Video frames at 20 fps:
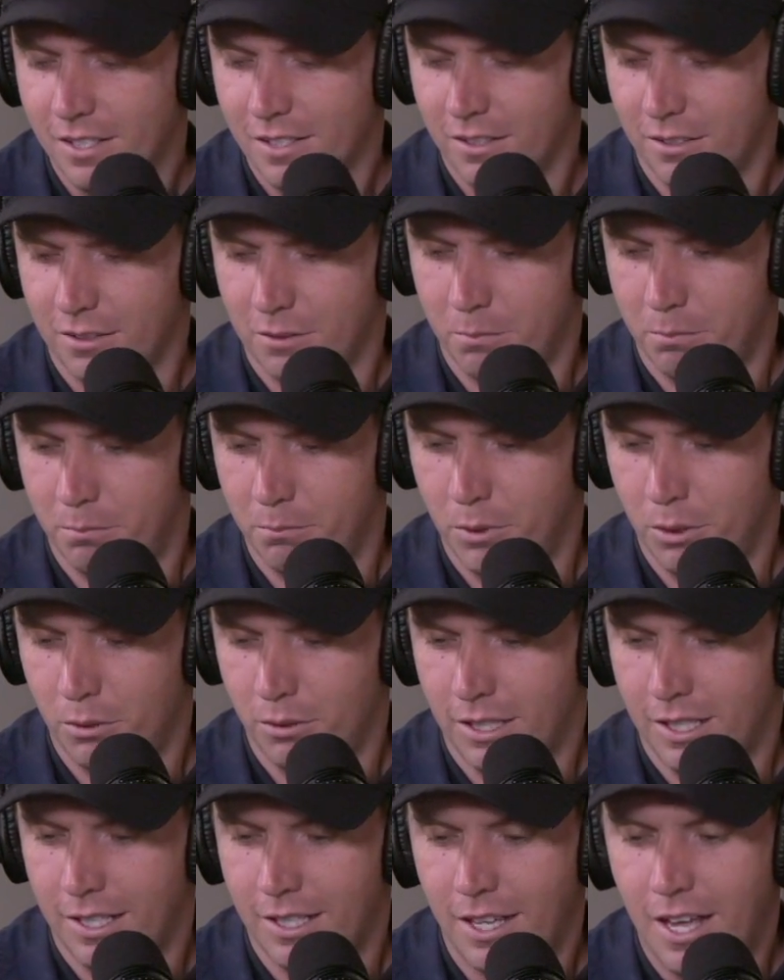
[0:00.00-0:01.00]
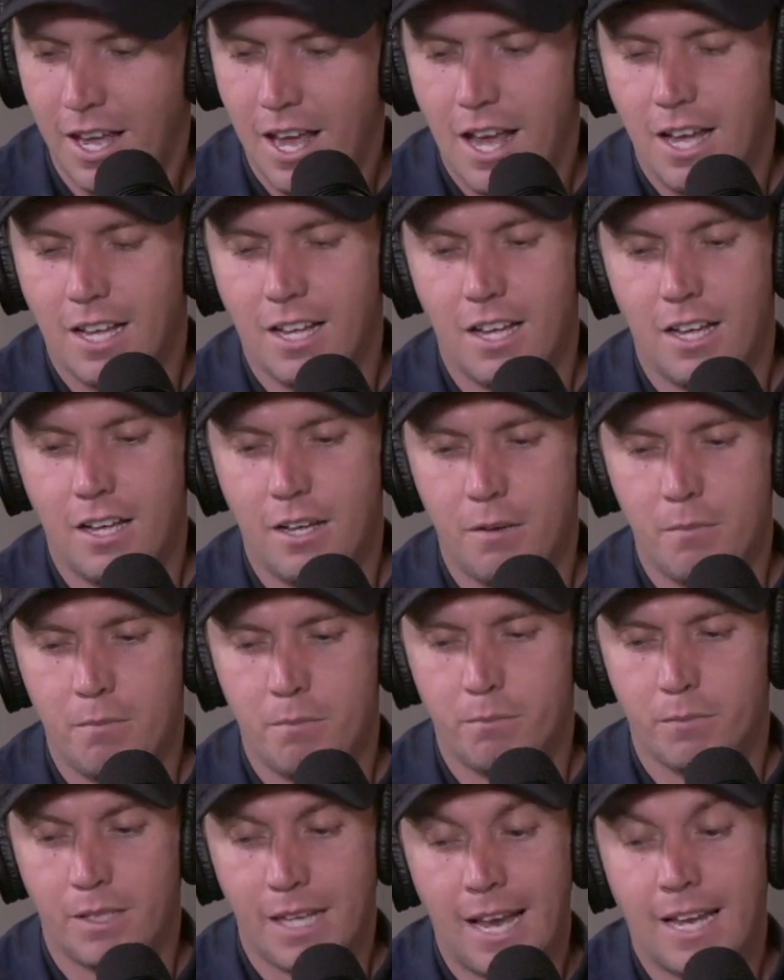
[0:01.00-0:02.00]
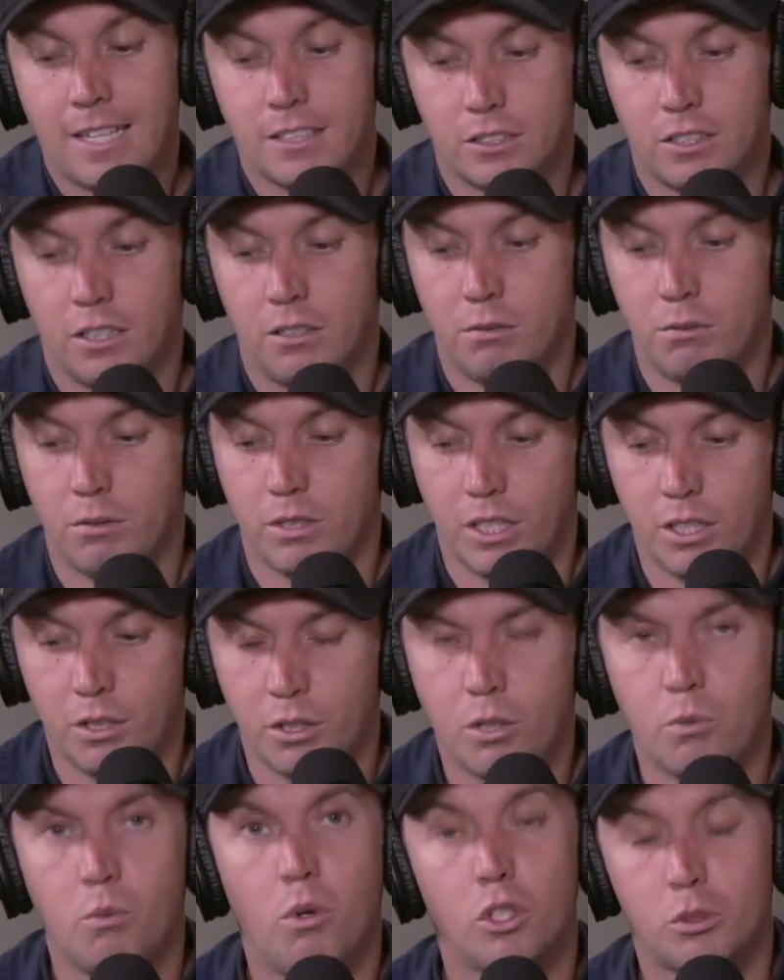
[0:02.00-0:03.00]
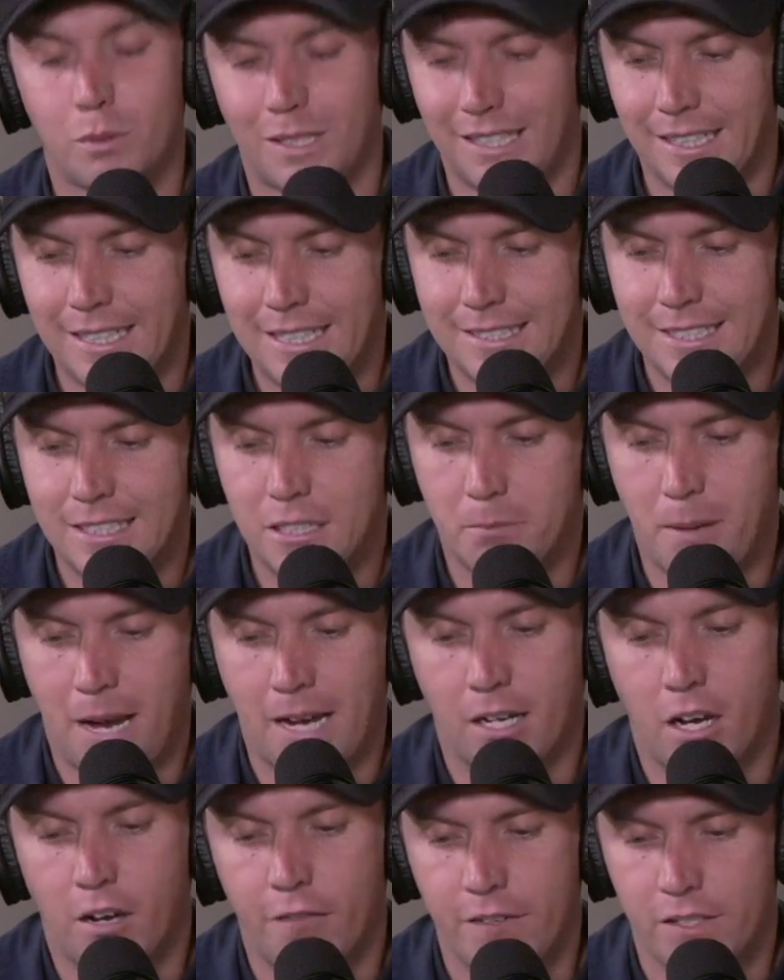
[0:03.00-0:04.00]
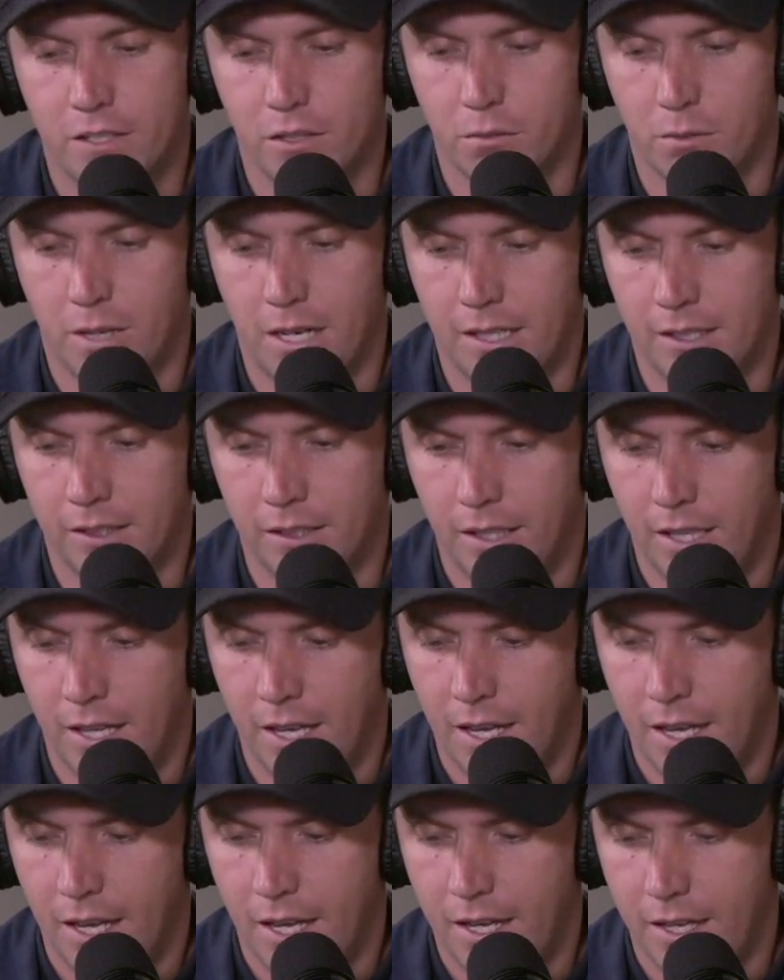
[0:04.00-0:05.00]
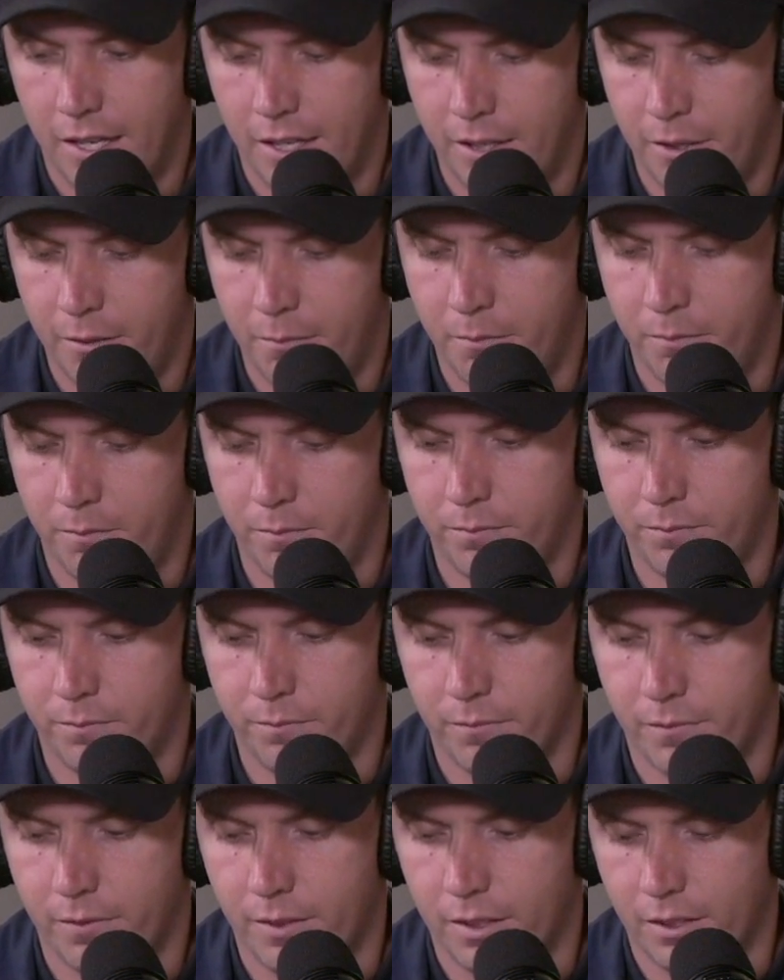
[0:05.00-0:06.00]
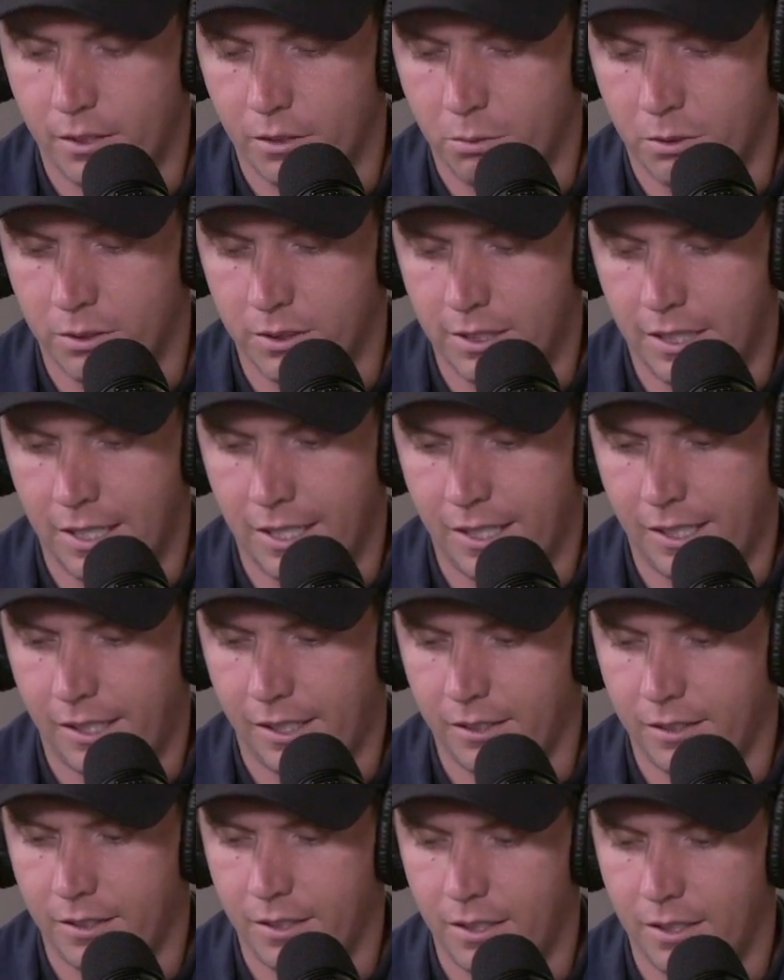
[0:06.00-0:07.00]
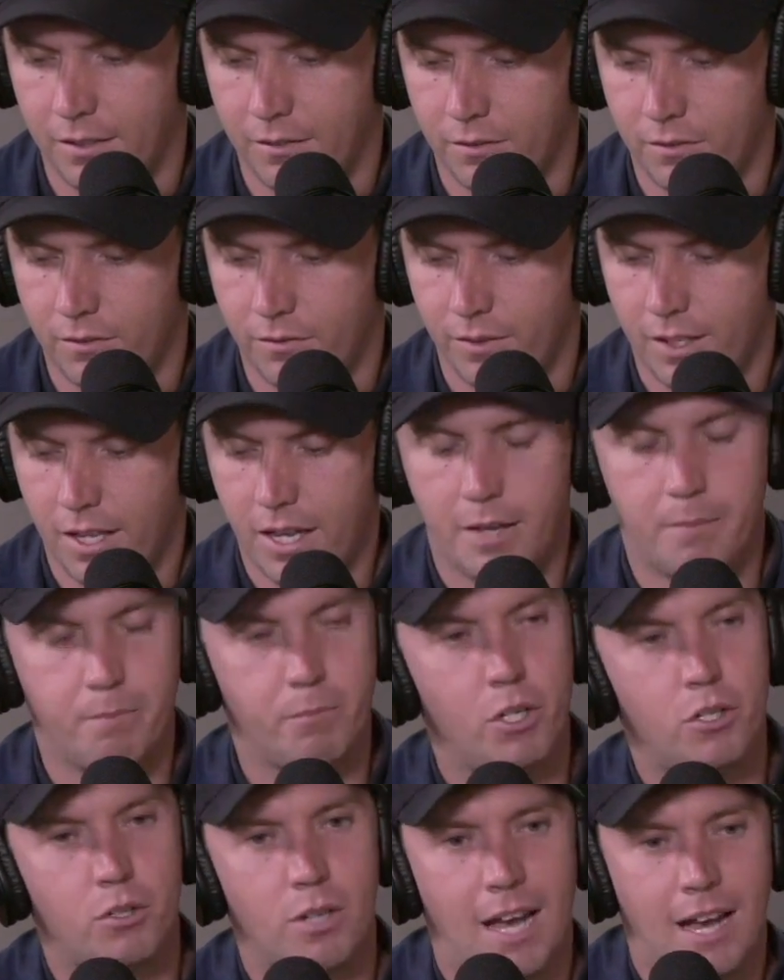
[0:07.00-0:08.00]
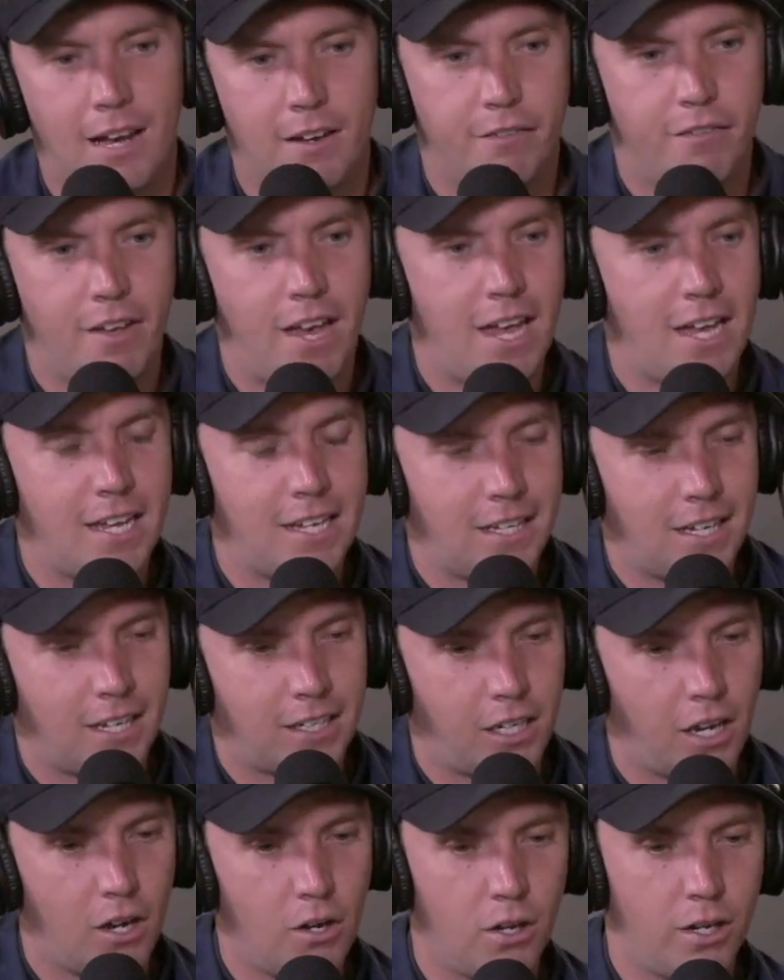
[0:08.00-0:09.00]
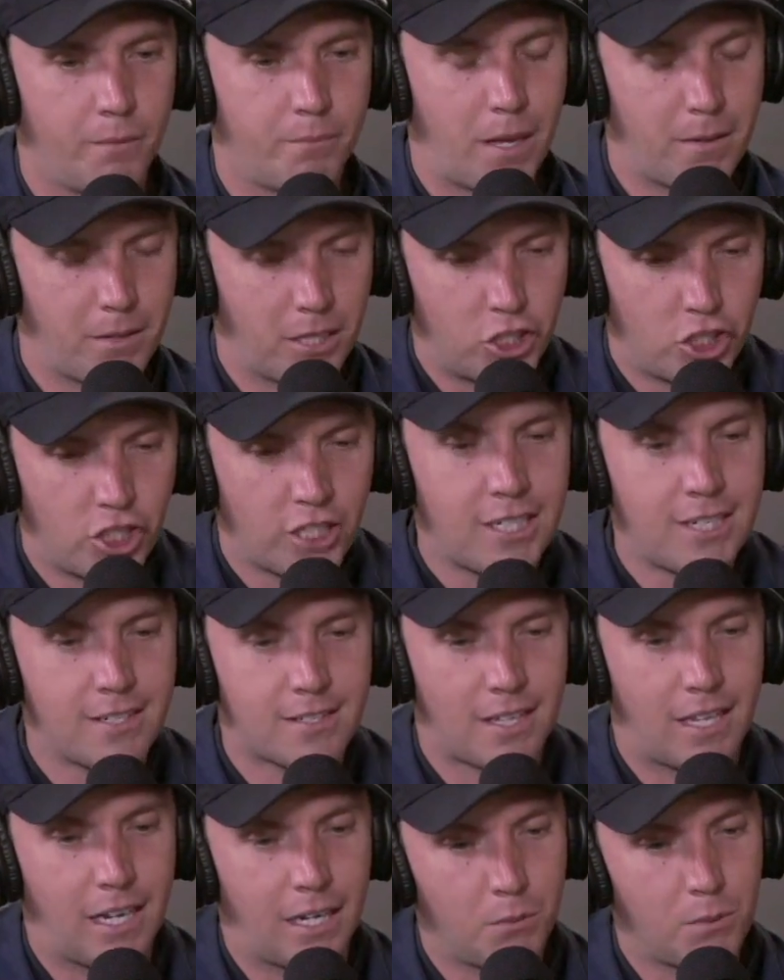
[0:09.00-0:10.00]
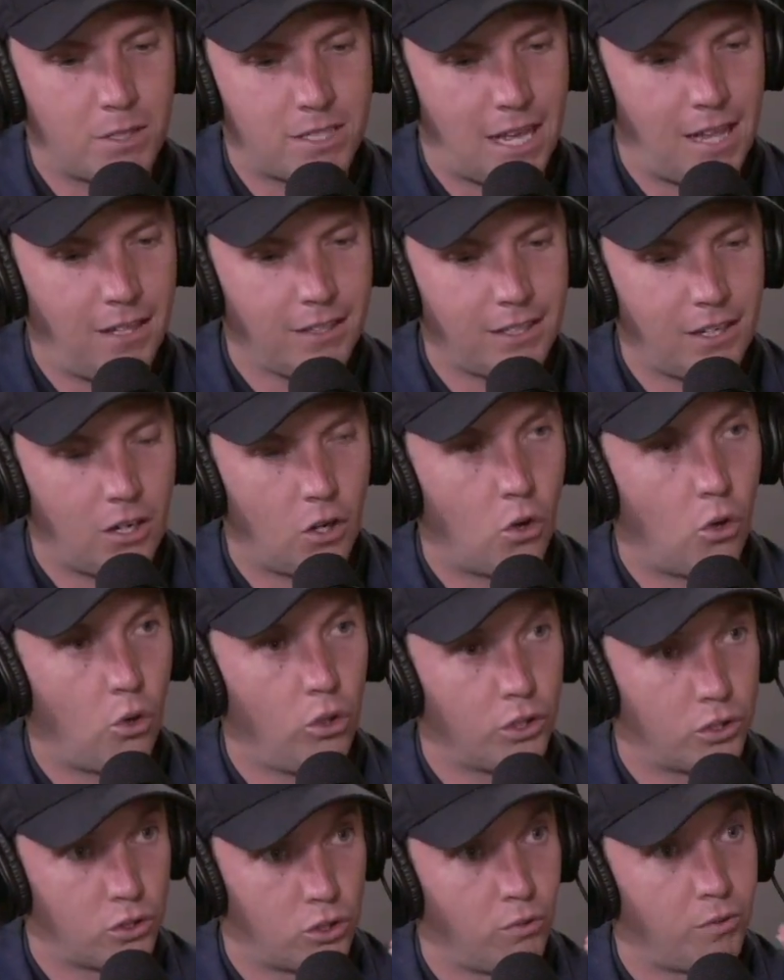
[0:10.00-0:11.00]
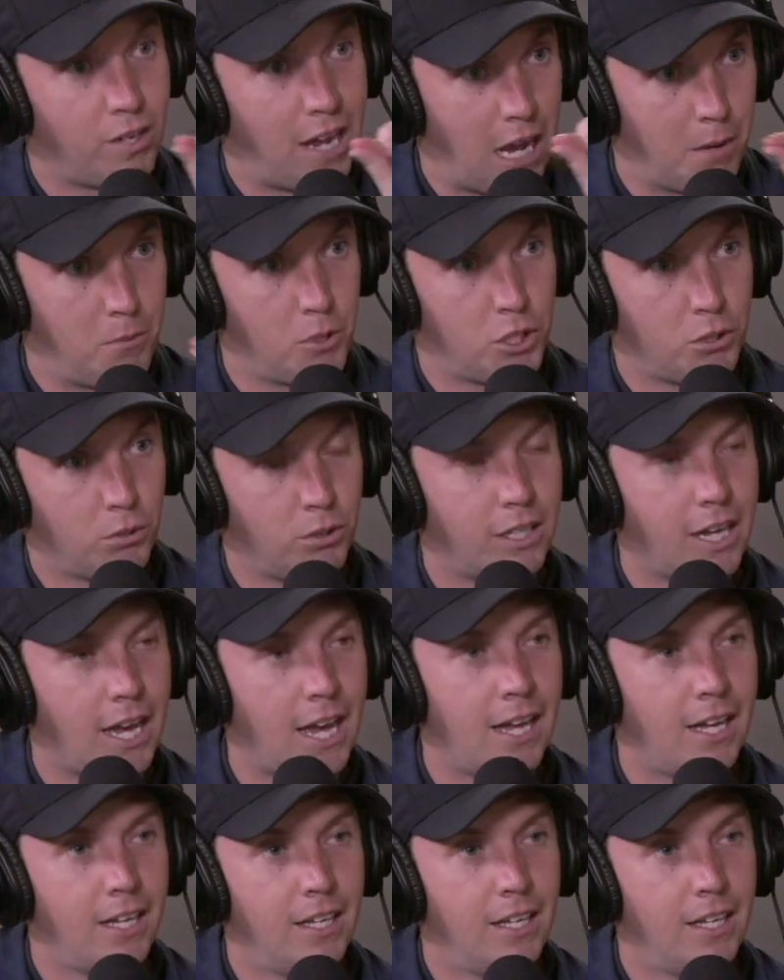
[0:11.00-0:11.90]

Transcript: I'll just mute that. So you also had a list in the back office as well. Just one sec. Used to have a sheet, and it would tell you all the stuff and how much you'd get.